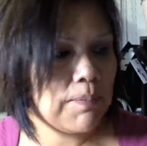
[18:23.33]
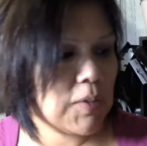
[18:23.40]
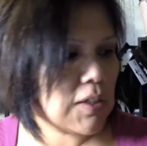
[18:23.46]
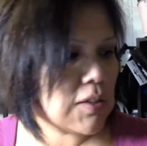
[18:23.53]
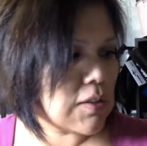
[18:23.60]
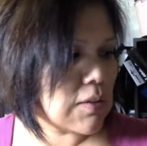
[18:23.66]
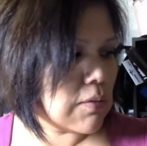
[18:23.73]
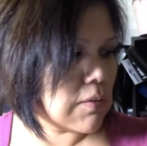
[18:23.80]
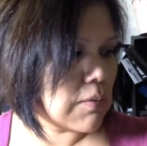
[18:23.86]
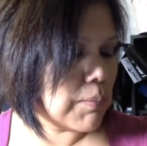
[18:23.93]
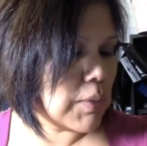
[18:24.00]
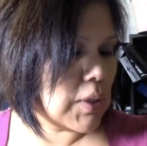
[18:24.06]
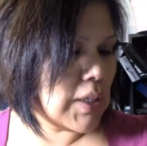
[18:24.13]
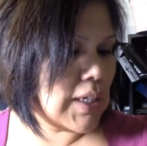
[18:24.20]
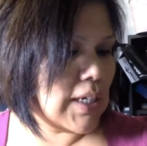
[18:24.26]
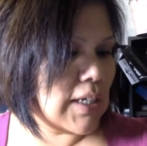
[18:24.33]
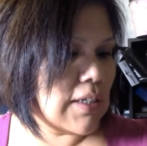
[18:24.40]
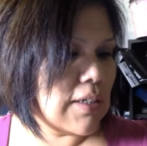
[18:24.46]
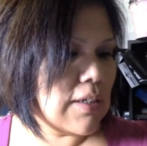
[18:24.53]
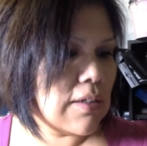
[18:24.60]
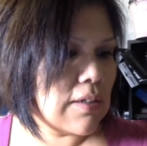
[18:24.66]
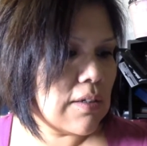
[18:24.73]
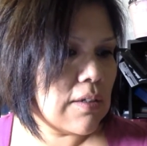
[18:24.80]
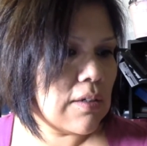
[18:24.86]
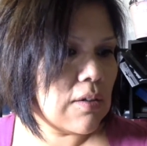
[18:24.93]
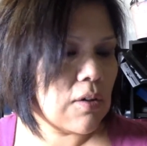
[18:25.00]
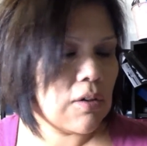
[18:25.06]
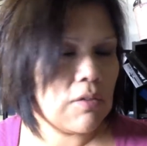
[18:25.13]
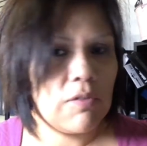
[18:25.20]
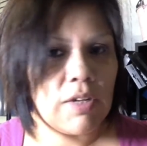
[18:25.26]
Doesn't bleed
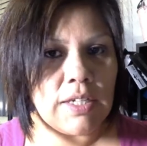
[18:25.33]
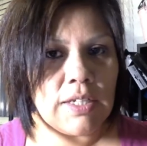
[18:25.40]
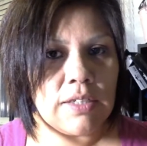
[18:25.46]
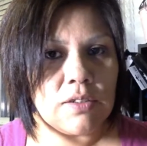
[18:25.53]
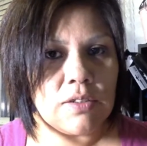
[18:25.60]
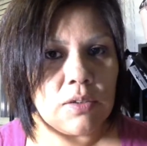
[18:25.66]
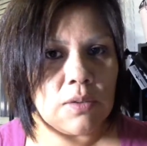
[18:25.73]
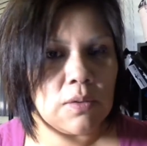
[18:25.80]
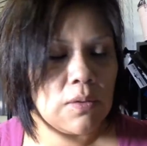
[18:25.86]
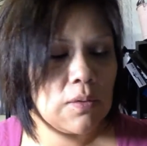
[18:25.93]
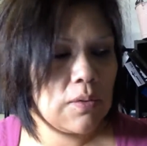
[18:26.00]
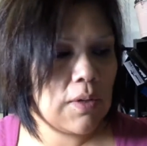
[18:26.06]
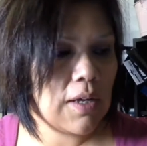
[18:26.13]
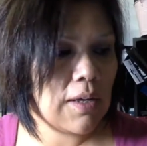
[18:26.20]
or run into